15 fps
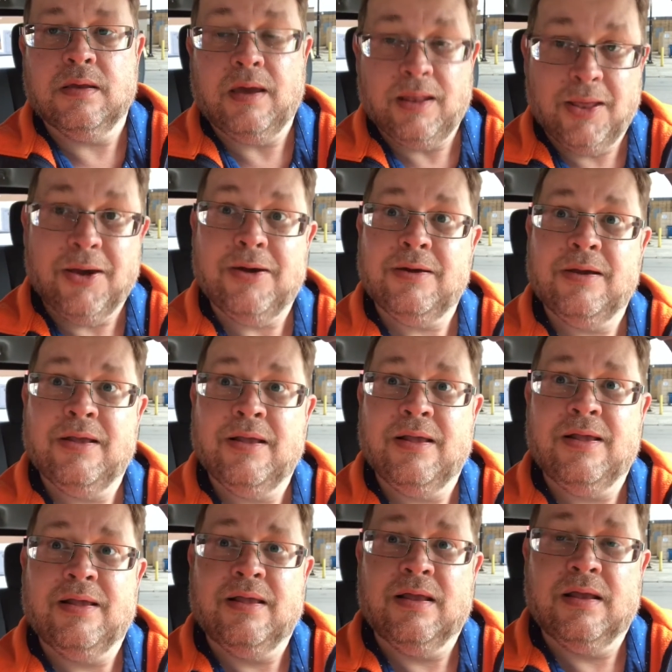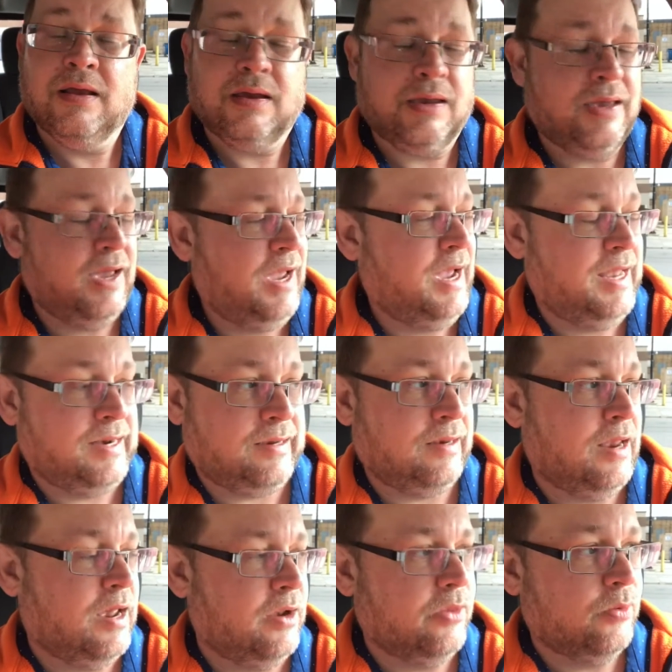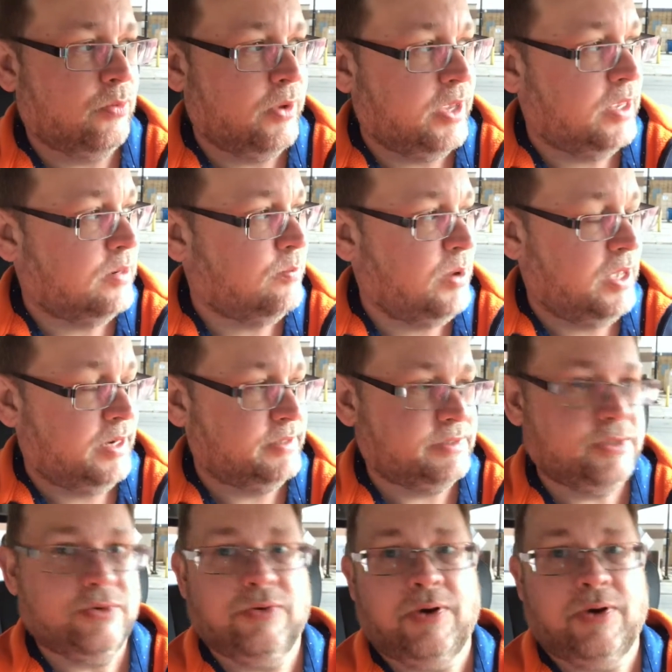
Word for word: Hello. How to get out of the wind, man. It's the